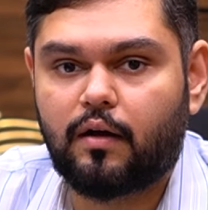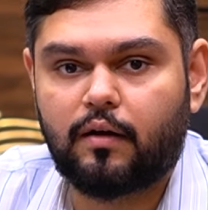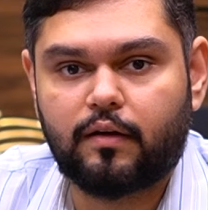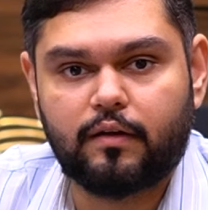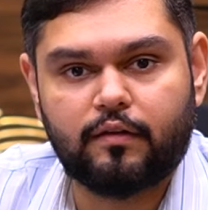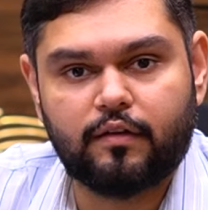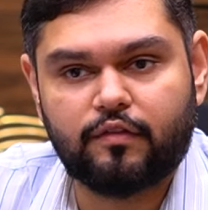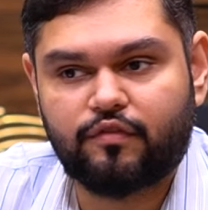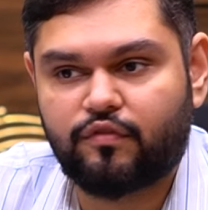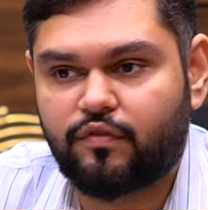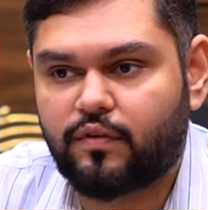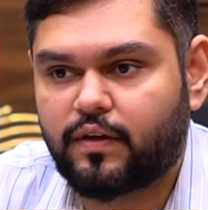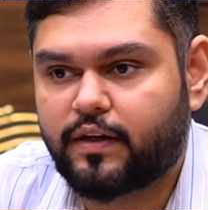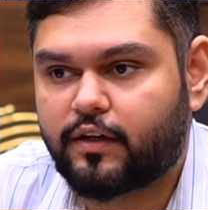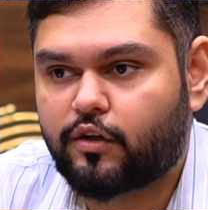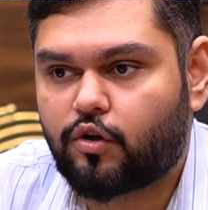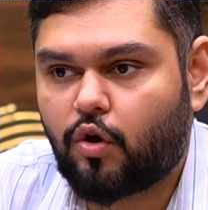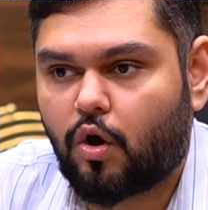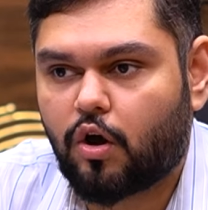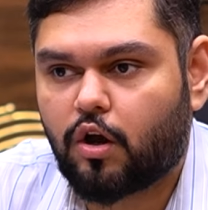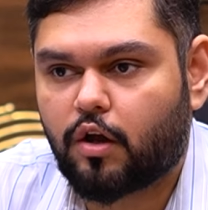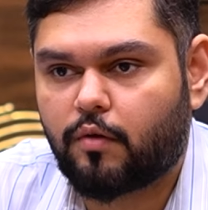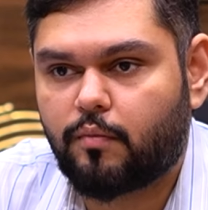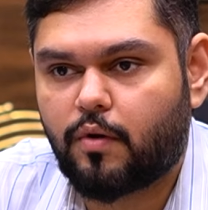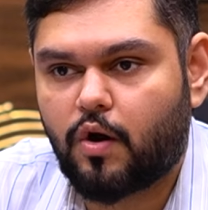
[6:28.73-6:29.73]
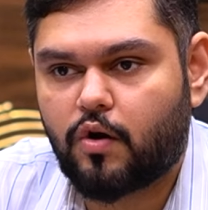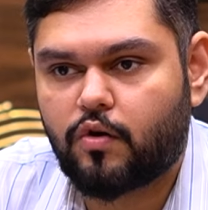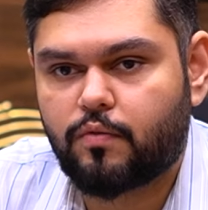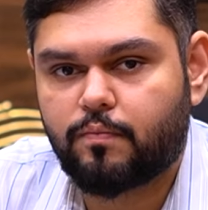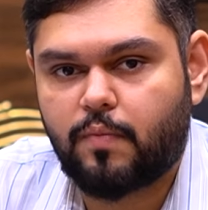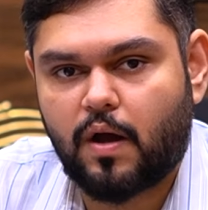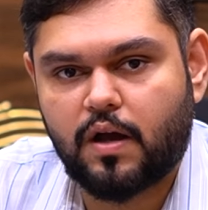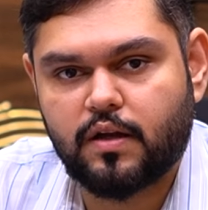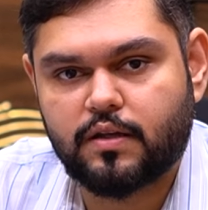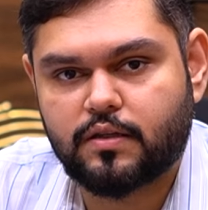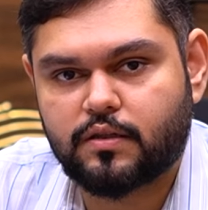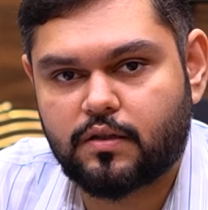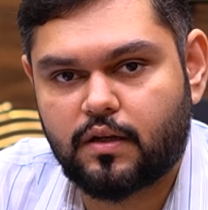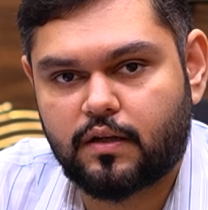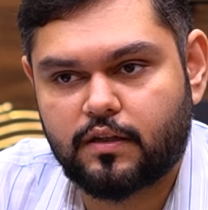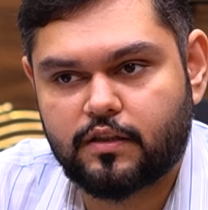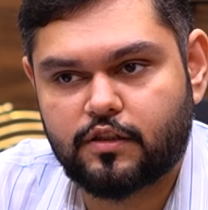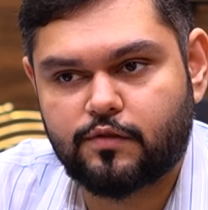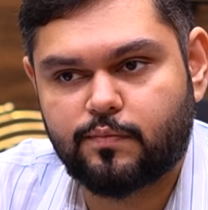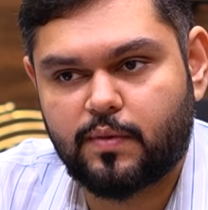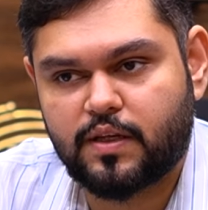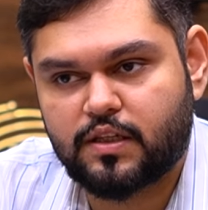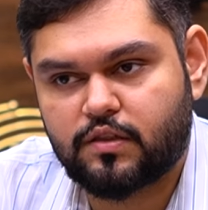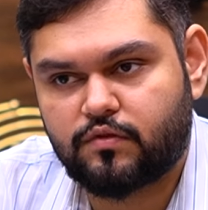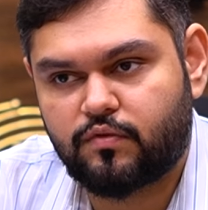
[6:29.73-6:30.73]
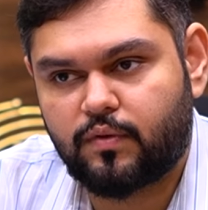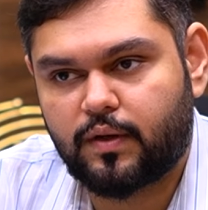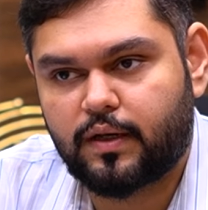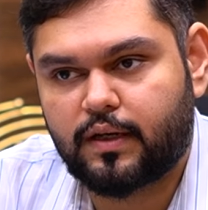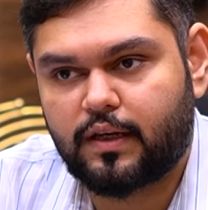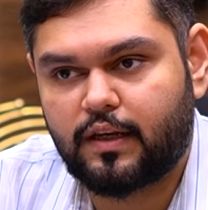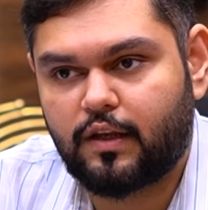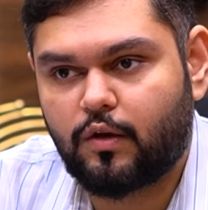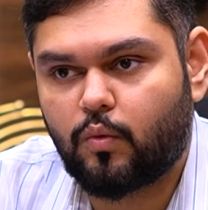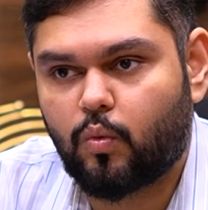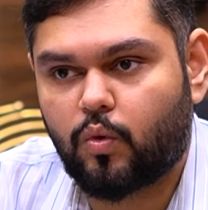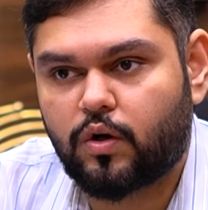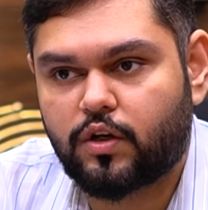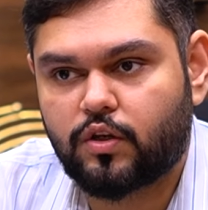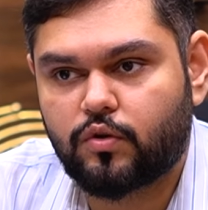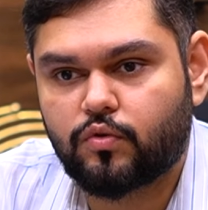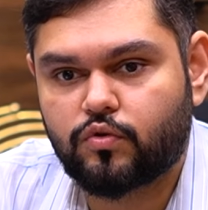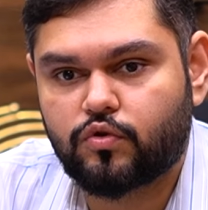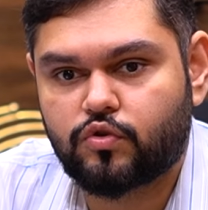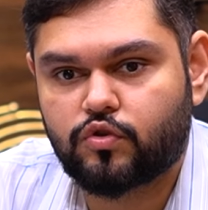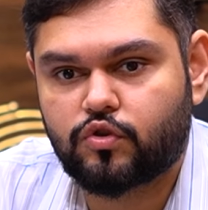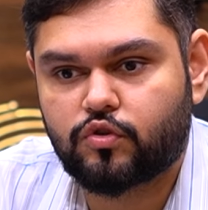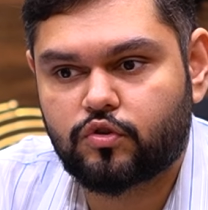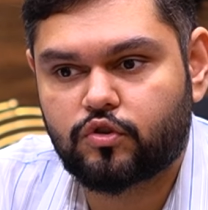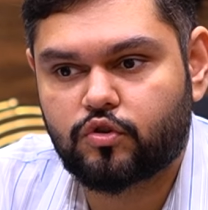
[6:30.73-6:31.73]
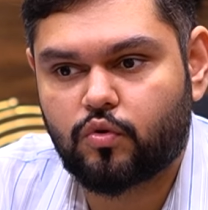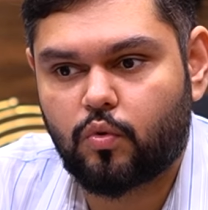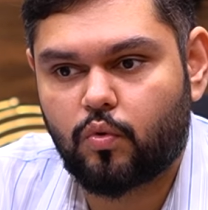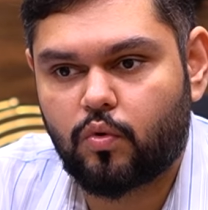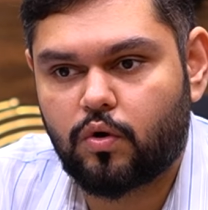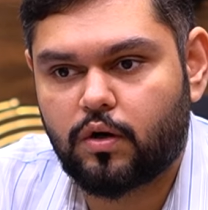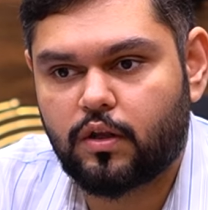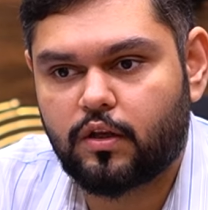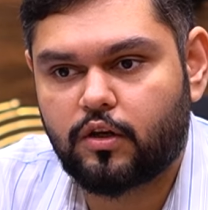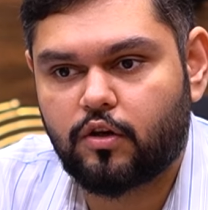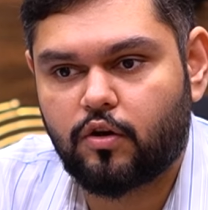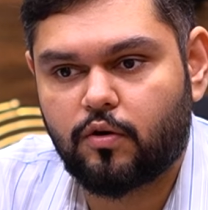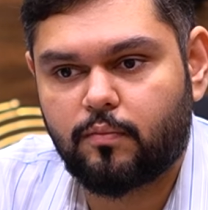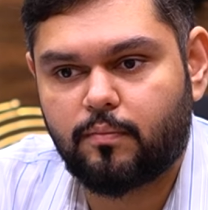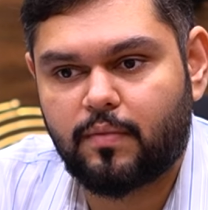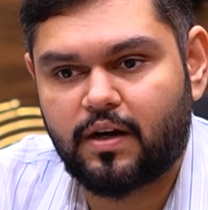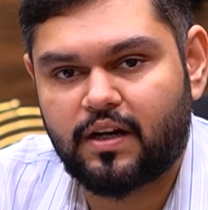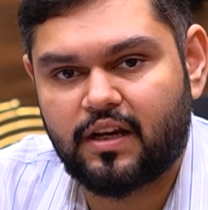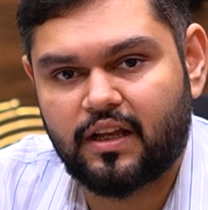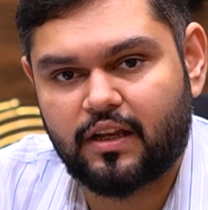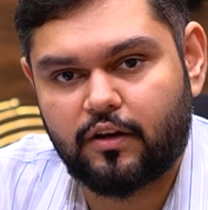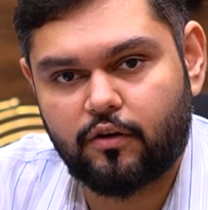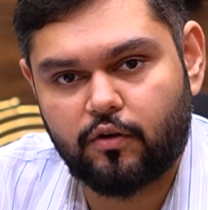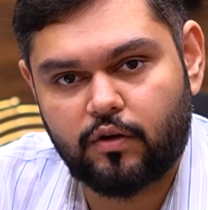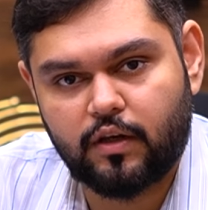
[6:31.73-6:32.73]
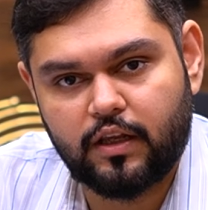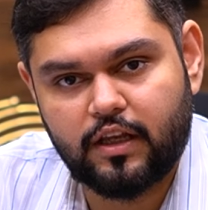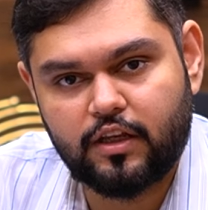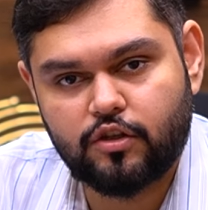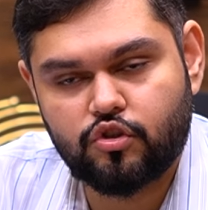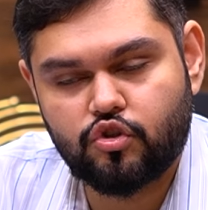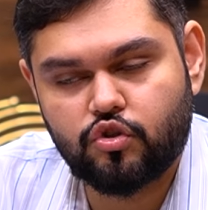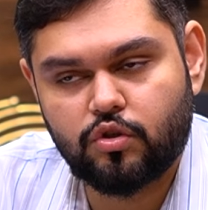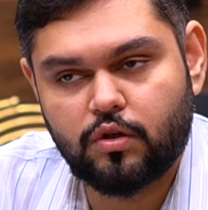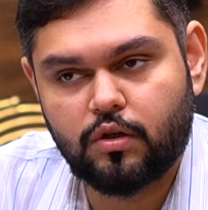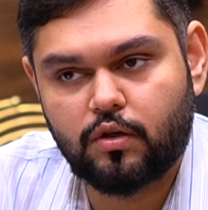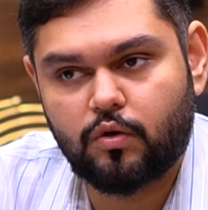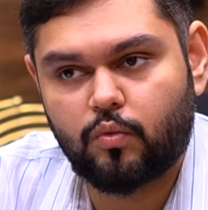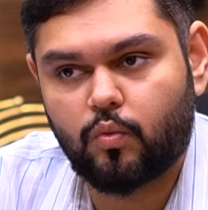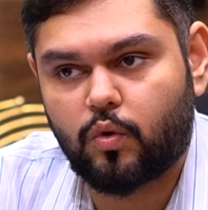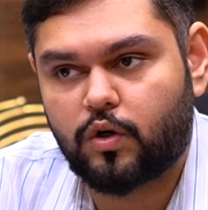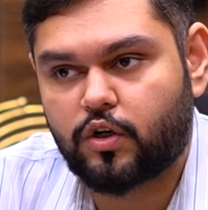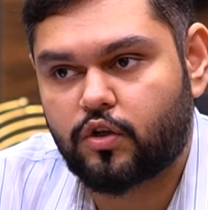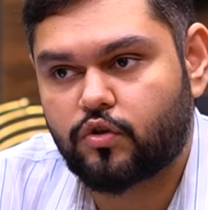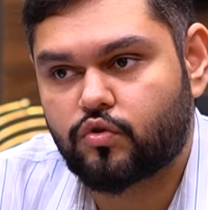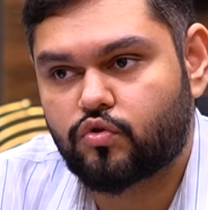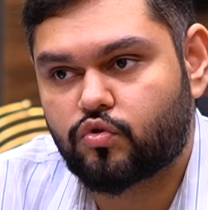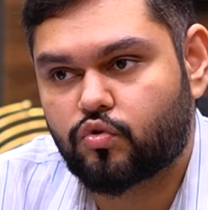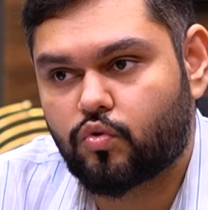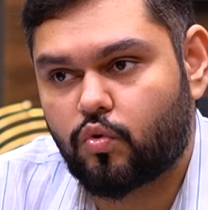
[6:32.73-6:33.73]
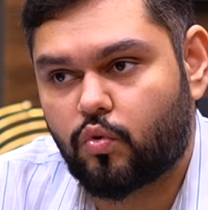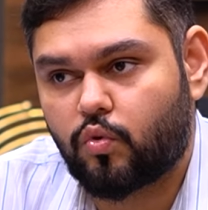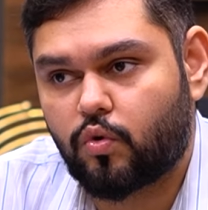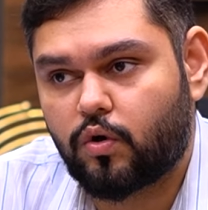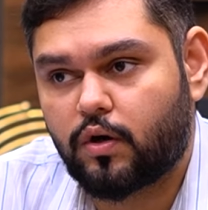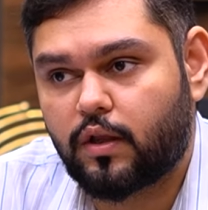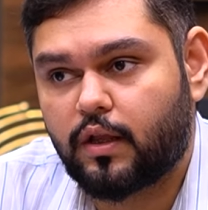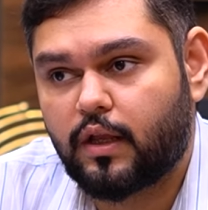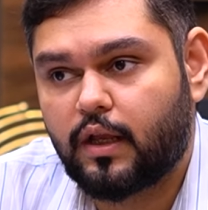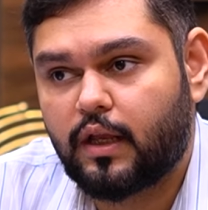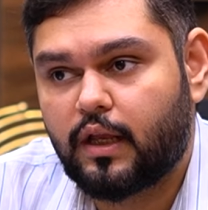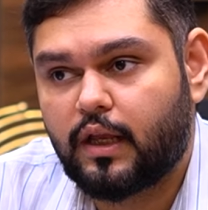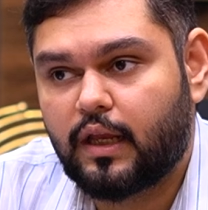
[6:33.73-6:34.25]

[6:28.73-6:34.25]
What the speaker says: If we talk about Pakistan specifically, what you scored in your matriculation, what you scored